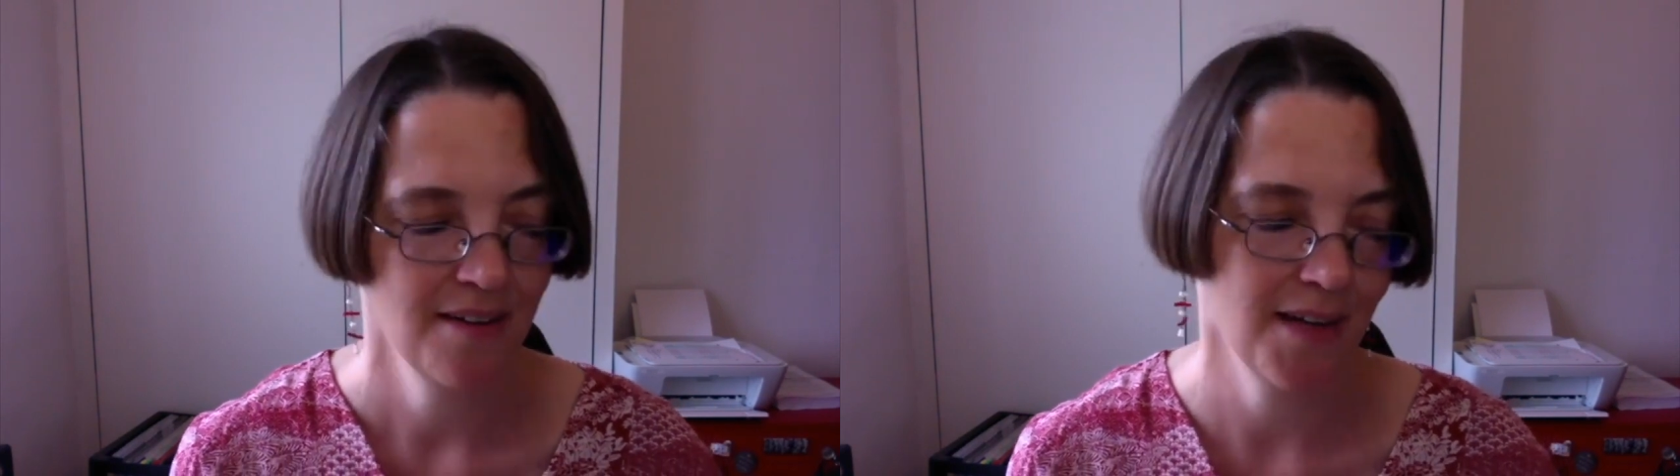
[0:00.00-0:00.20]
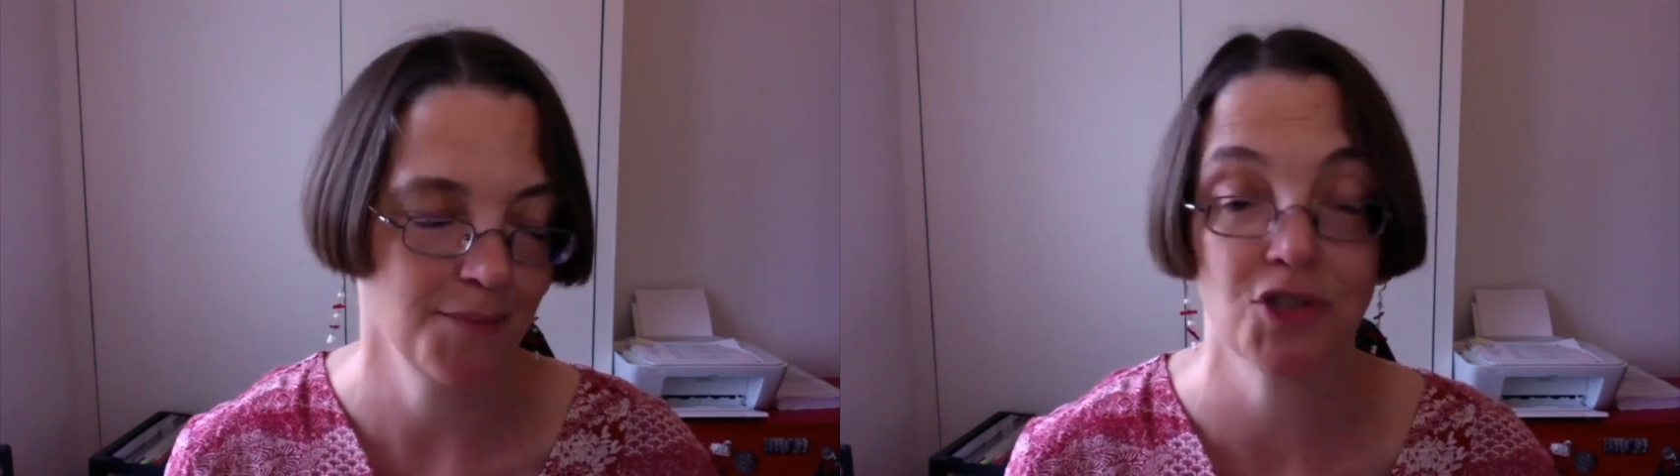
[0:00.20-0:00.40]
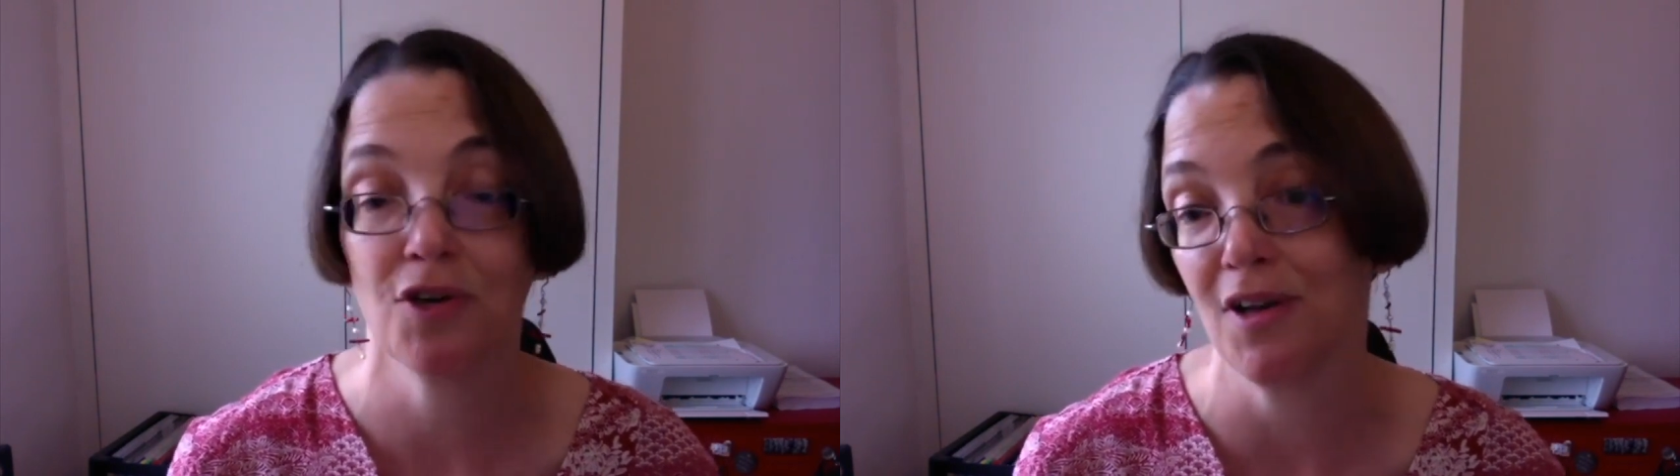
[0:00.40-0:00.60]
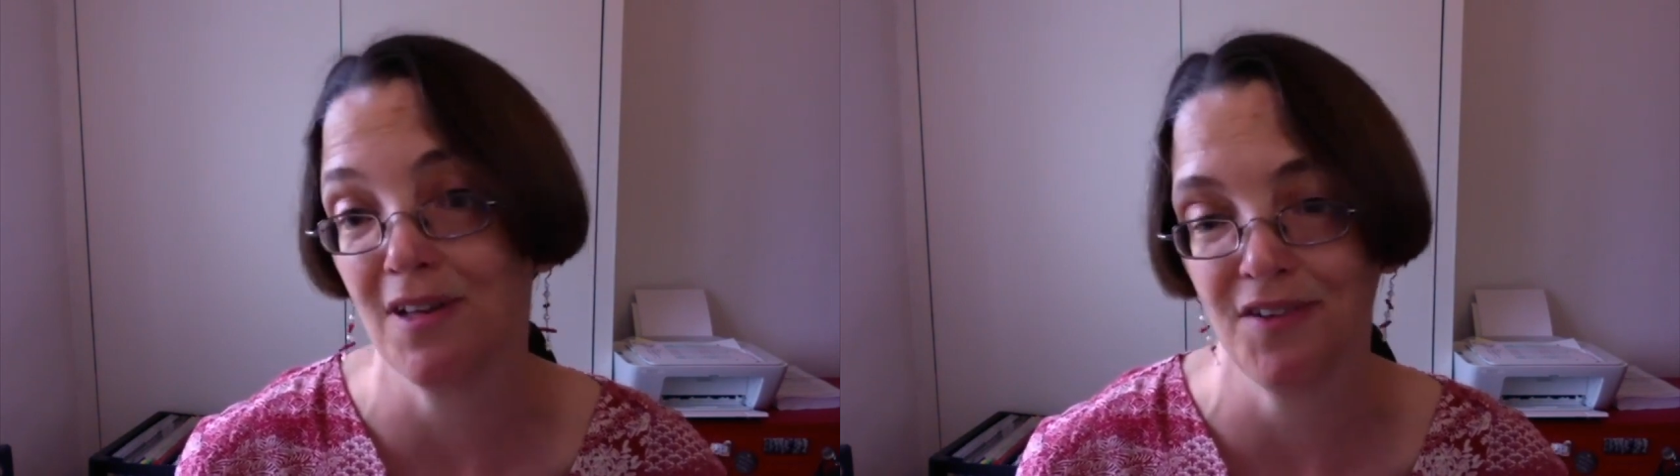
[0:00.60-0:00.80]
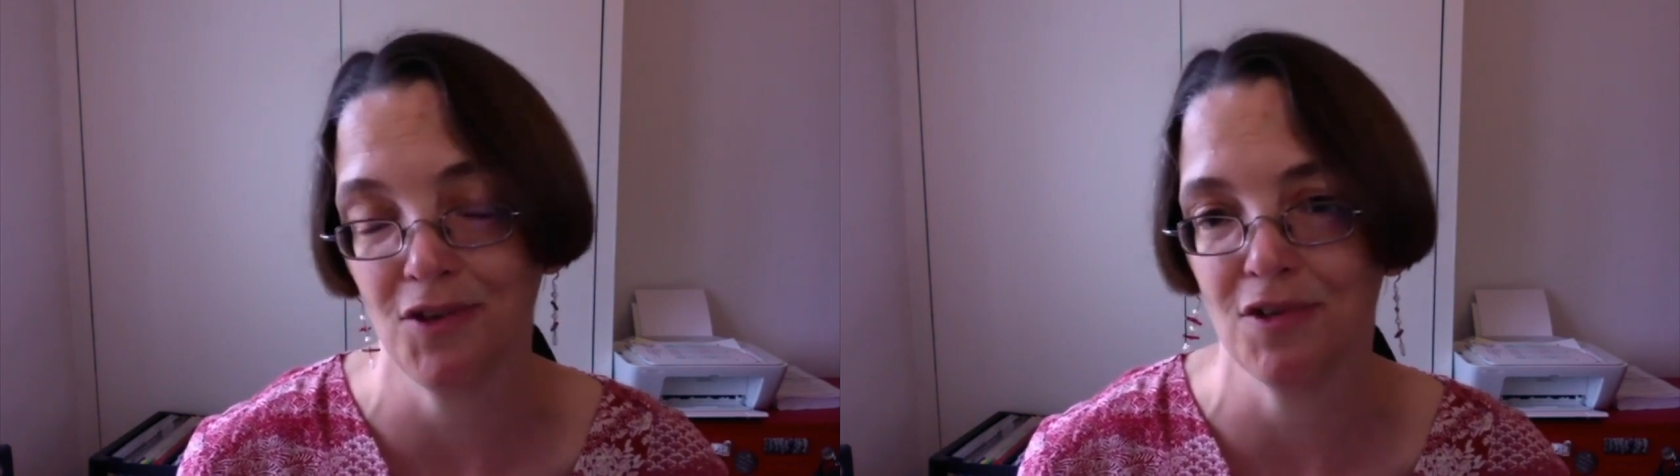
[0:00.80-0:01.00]
I'm sure all
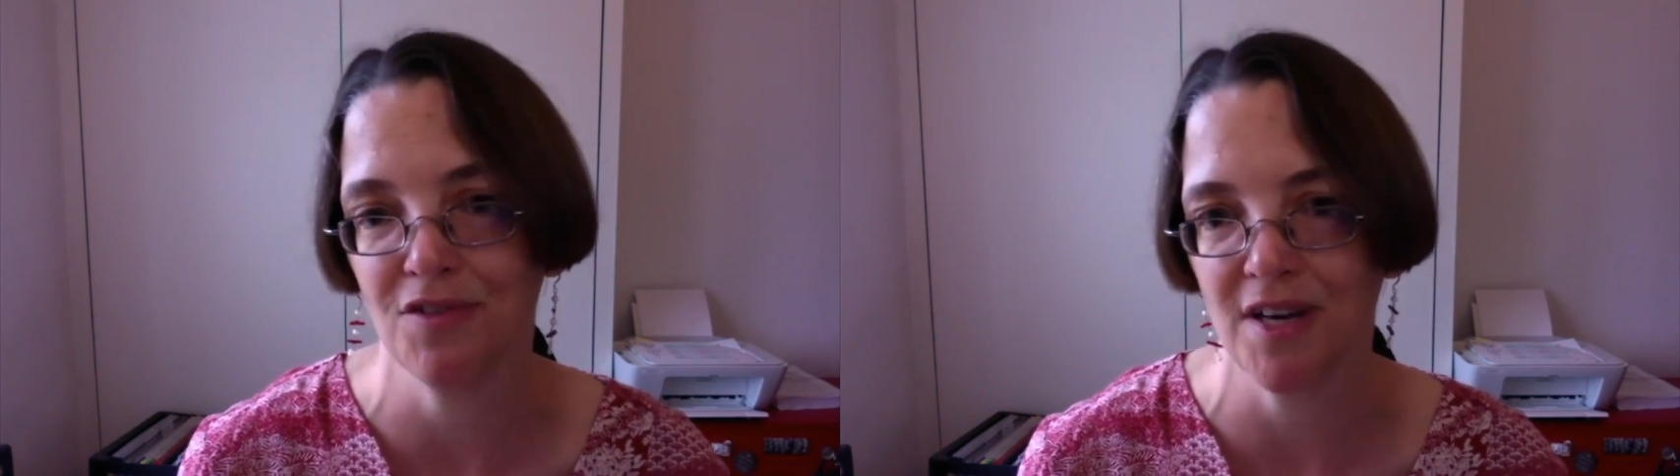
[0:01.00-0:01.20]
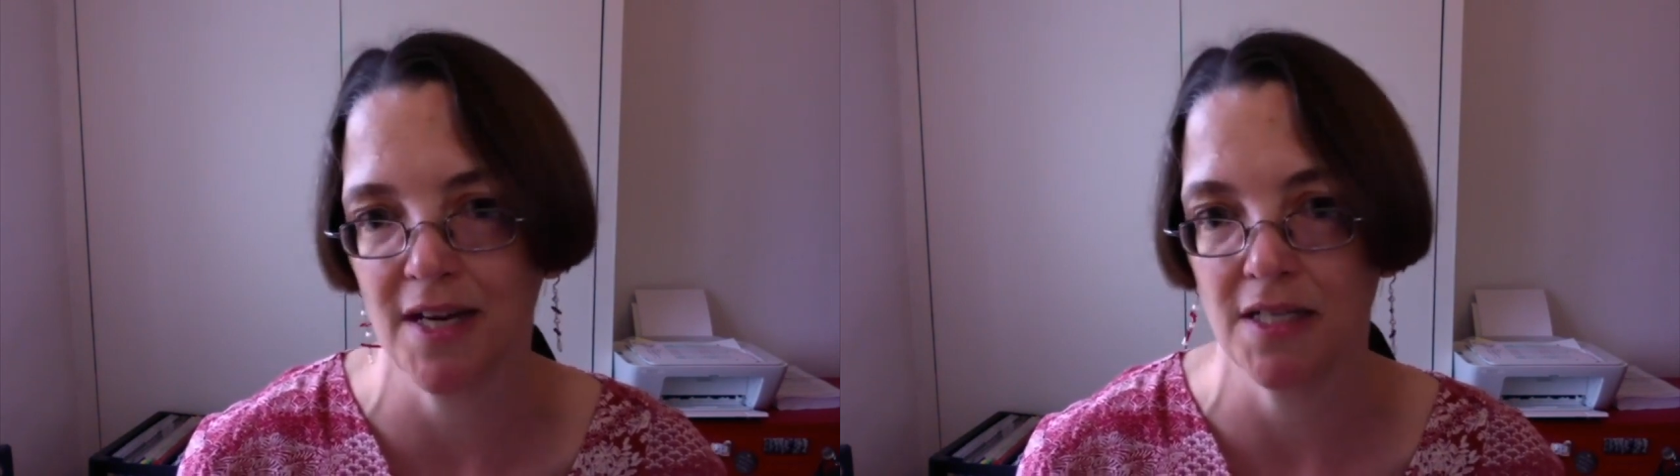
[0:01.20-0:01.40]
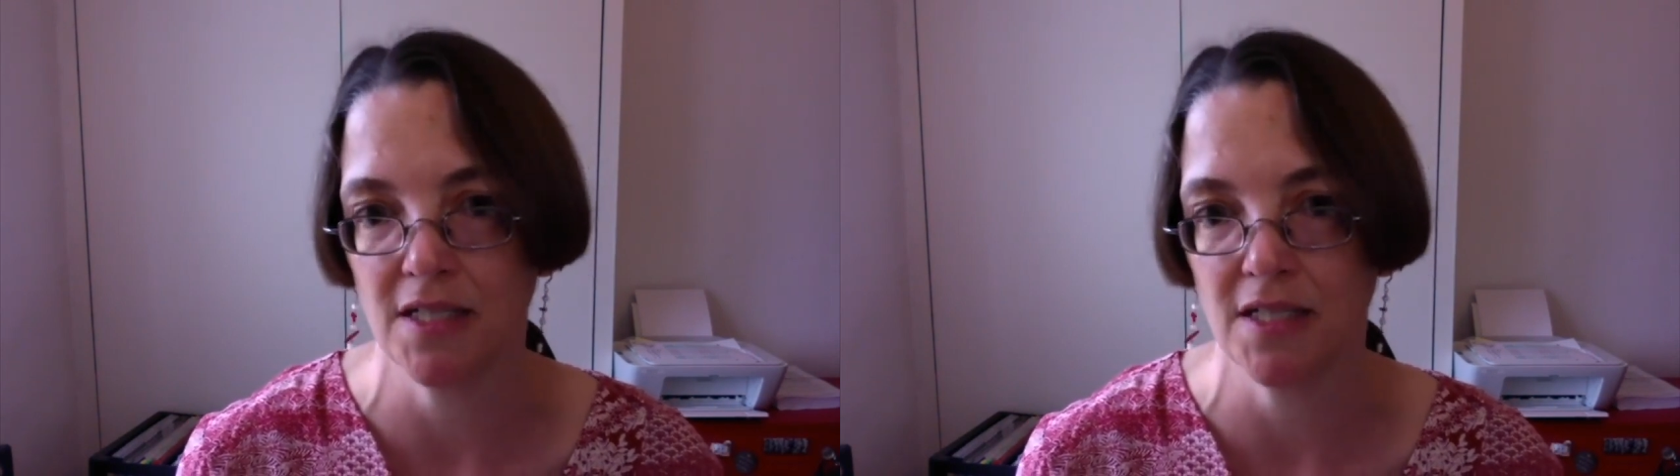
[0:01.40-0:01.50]
of you will find